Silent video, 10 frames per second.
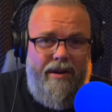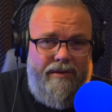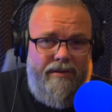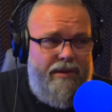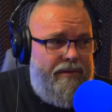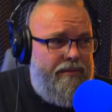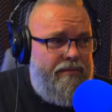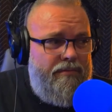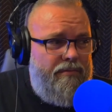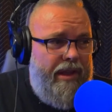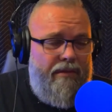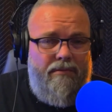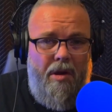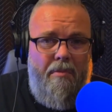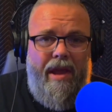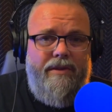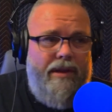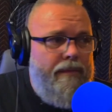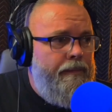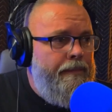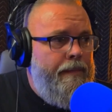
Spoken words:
is like amazing.